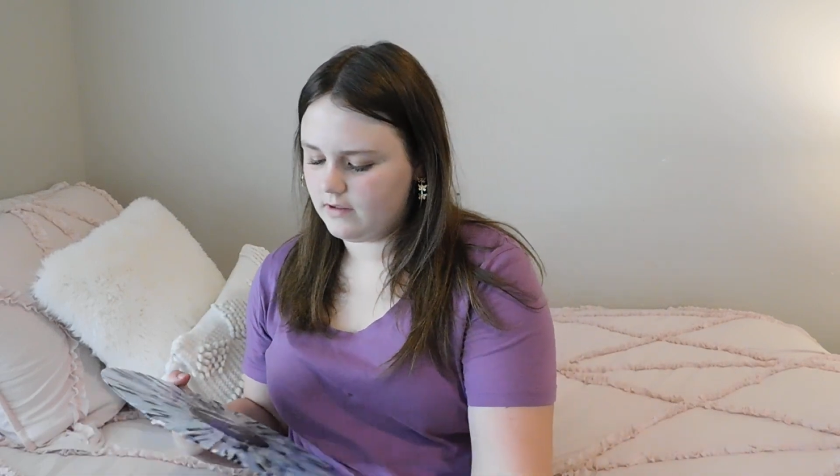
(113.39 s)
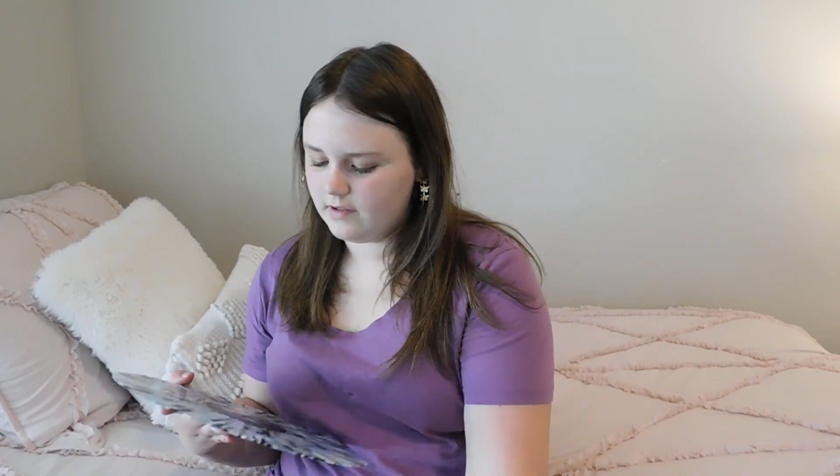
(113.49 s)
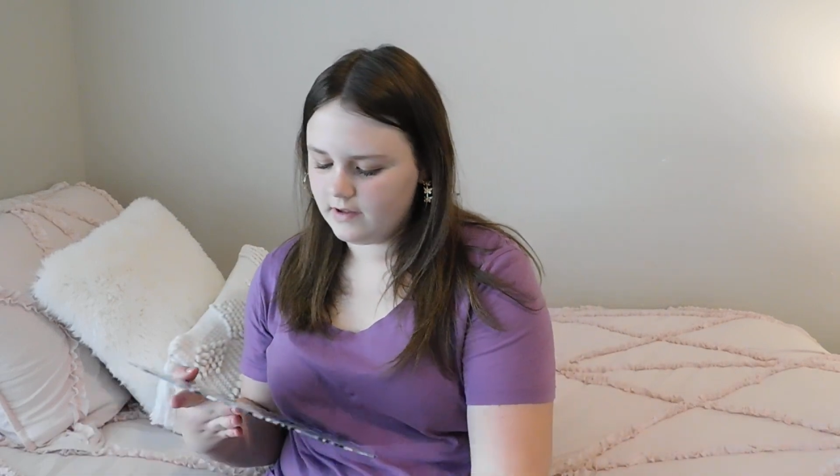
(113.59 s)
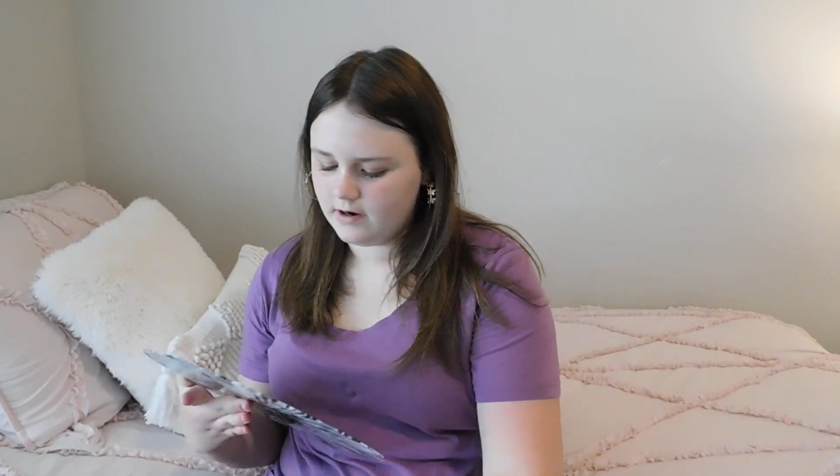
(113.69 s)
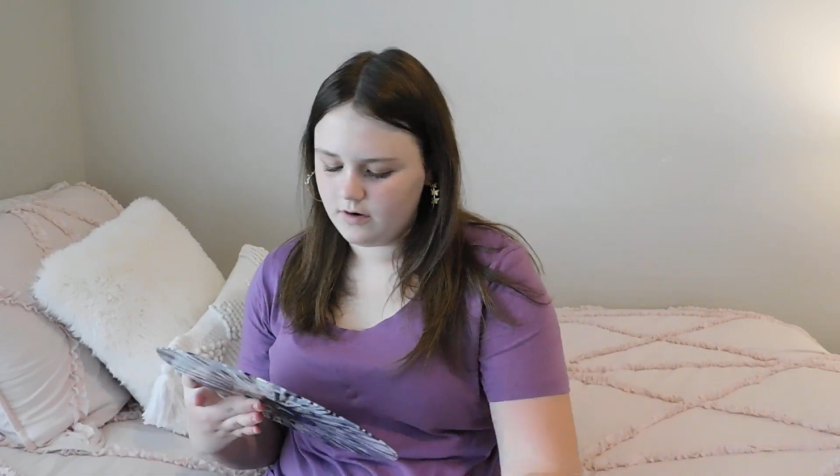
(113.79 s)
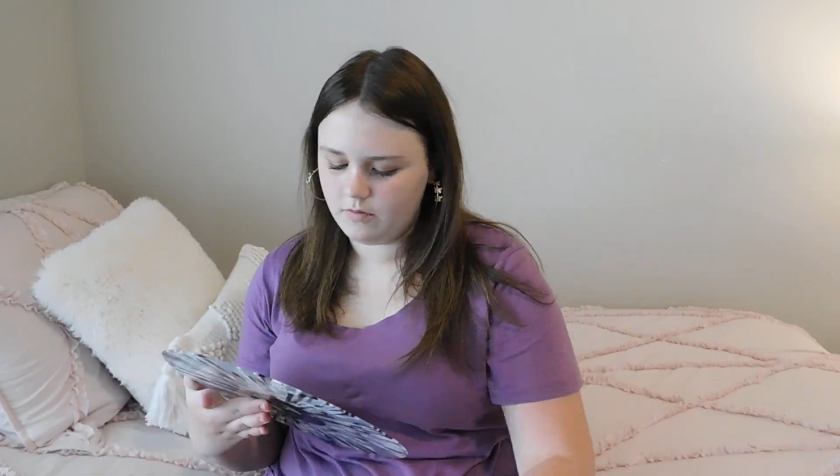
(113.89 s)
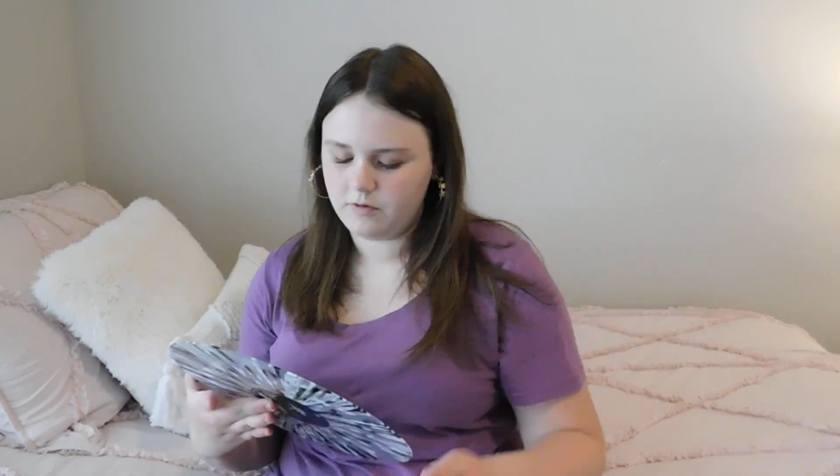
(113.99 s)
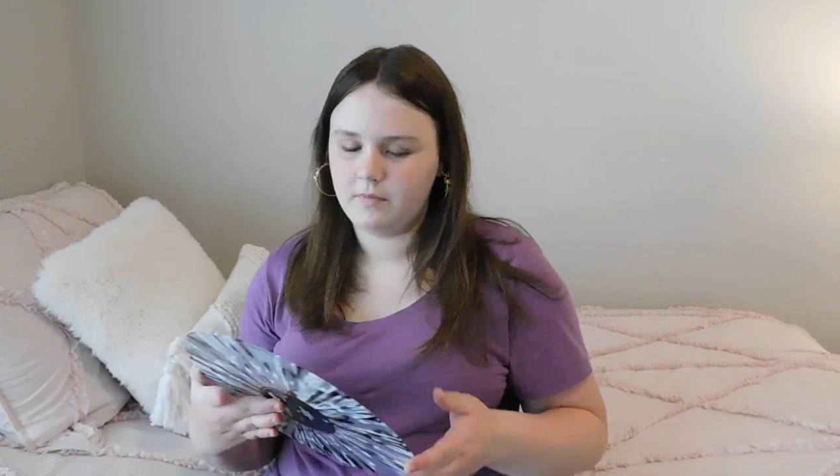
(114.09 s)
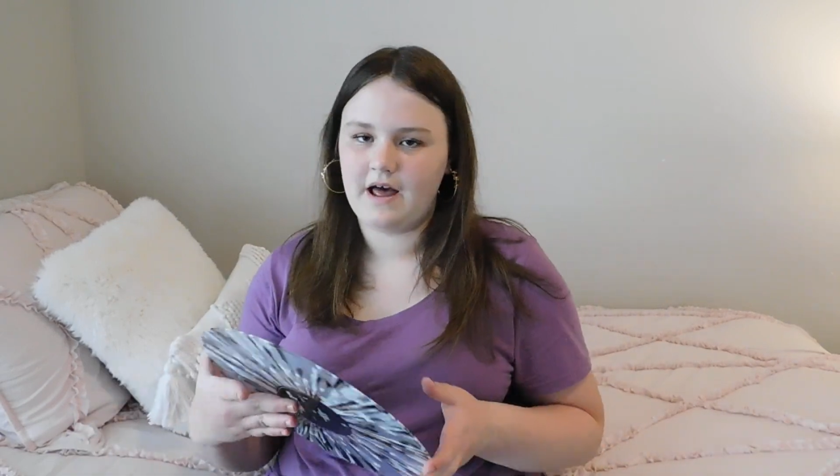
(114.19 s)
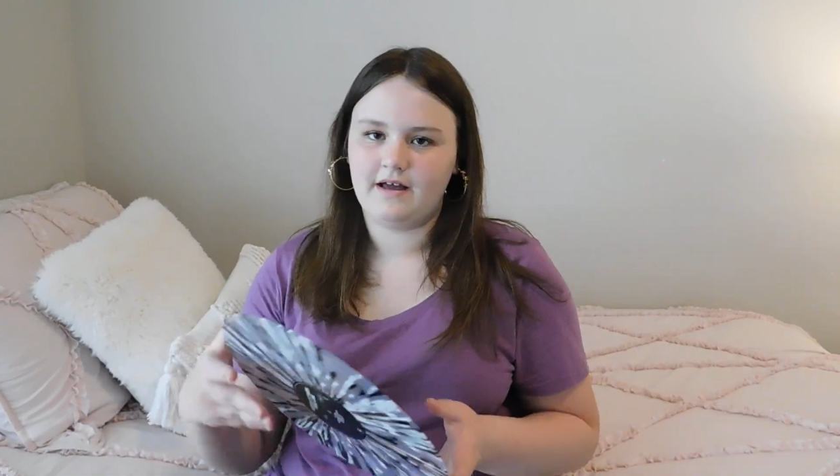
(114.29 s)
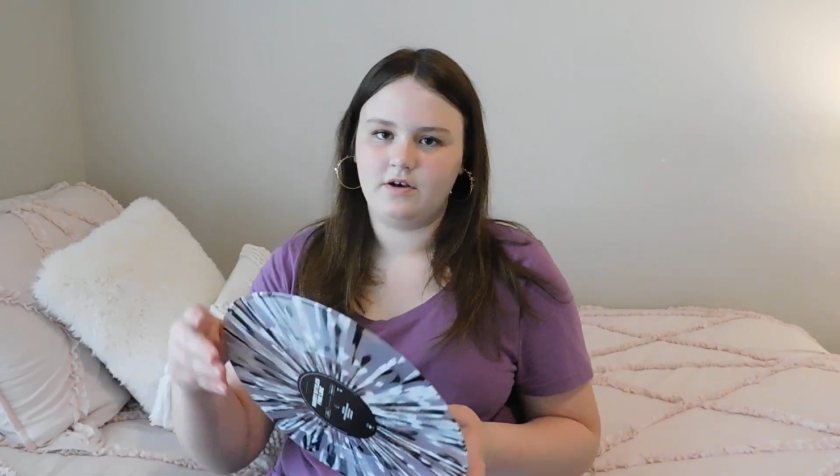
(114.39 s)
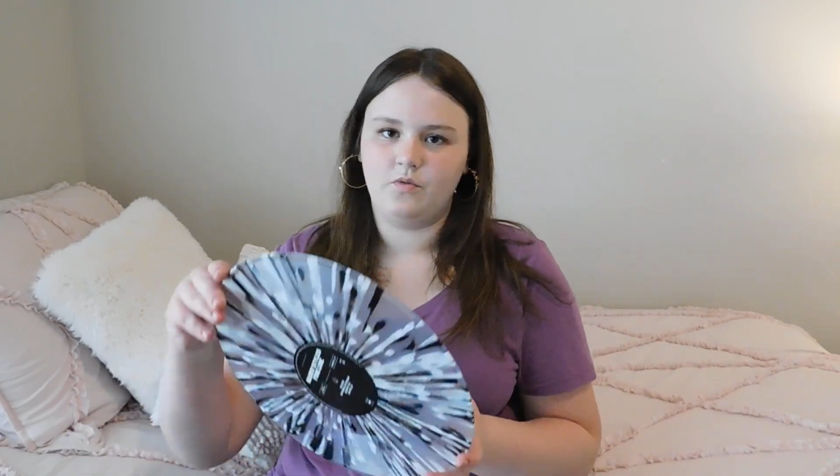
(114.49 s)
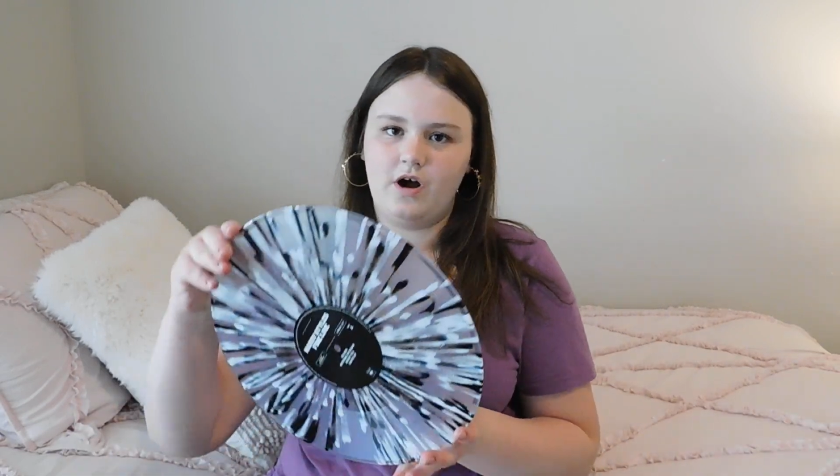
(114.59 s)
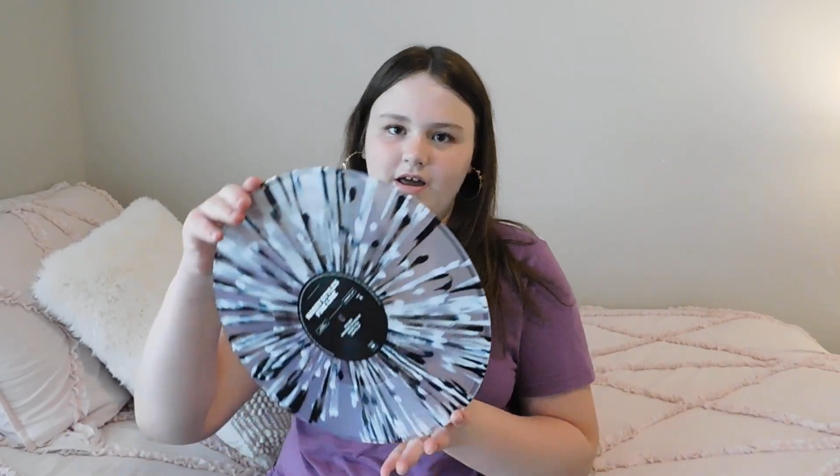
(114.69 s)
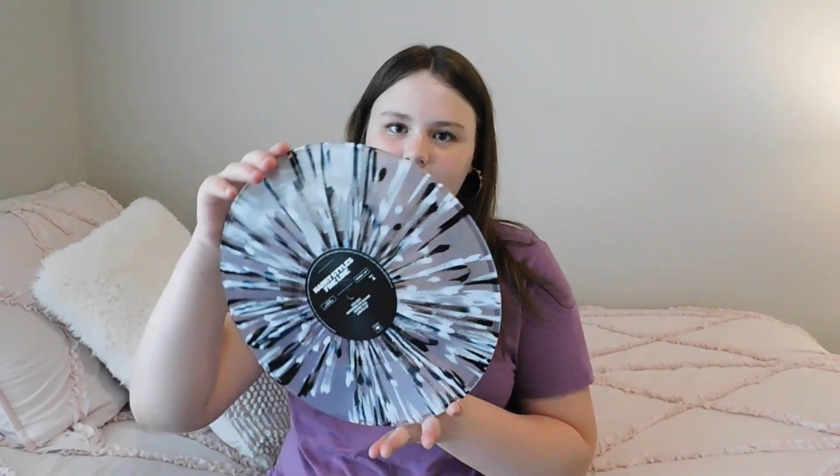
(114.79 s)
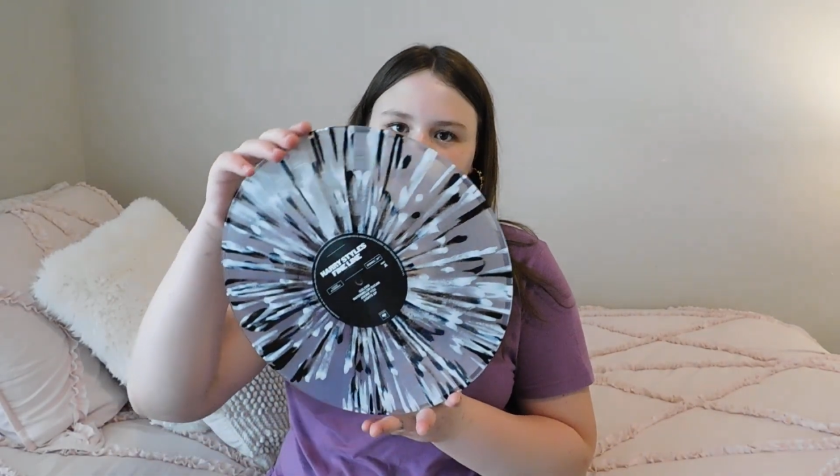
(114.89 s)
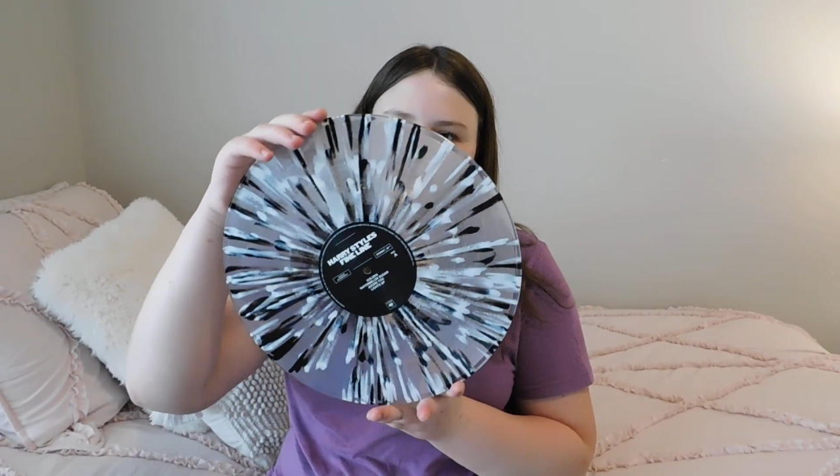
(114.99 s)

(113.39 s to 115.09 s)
clear with black and white.